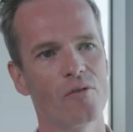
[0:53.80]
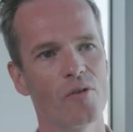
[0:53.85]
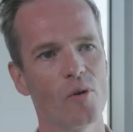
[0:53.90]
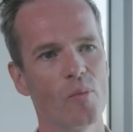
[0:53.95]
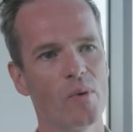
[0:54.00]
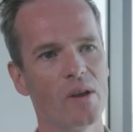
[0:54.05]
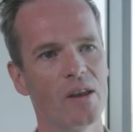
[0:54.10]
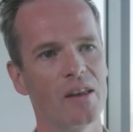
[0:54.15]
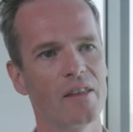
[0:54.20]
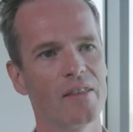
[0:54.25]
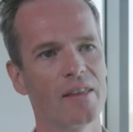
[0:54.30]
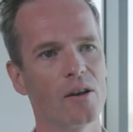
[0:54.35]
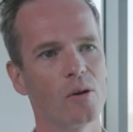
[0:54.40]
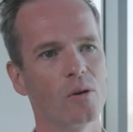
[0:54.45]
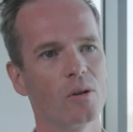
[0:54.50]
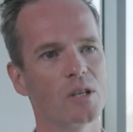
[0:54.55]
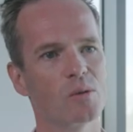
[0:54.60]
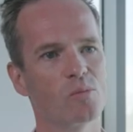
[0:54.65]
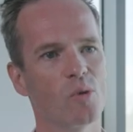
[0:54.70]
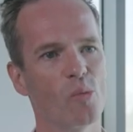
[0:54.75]
For me, the
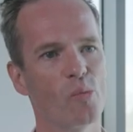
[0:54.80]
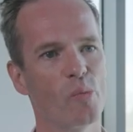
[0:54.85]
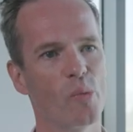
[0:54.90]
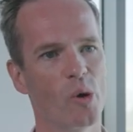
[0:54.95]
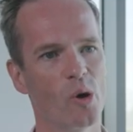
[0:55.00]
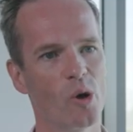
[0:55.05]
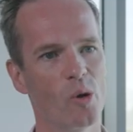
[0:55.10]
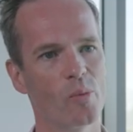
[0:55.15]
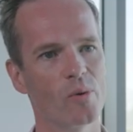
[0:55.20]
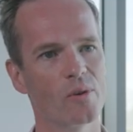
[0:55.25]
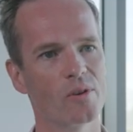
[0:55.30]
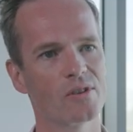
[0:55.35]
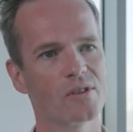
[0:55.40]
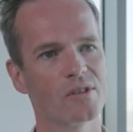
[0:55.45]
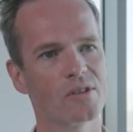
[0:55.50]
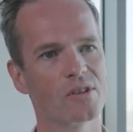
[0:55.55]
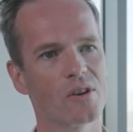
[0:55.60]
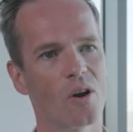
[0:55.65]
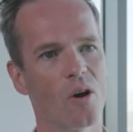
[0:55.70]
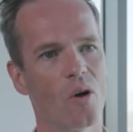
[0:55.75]
ultimate
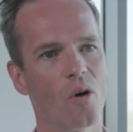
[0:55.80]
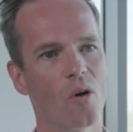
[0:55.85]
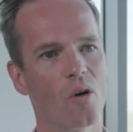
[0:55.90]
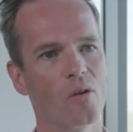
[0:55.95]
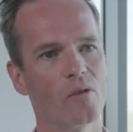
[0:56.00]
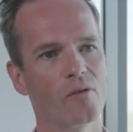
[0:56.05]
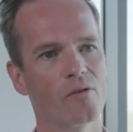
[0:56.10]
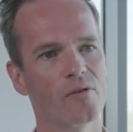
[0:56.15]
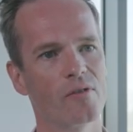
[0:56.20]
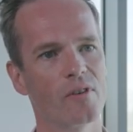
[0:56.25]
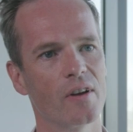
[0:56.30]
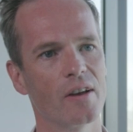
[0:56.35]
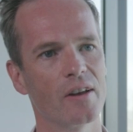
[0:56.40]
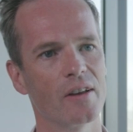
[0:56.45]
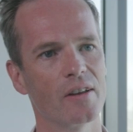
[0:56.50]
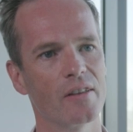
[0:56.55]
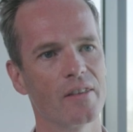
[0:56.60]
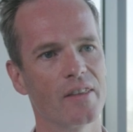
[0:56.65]
purpose of uh,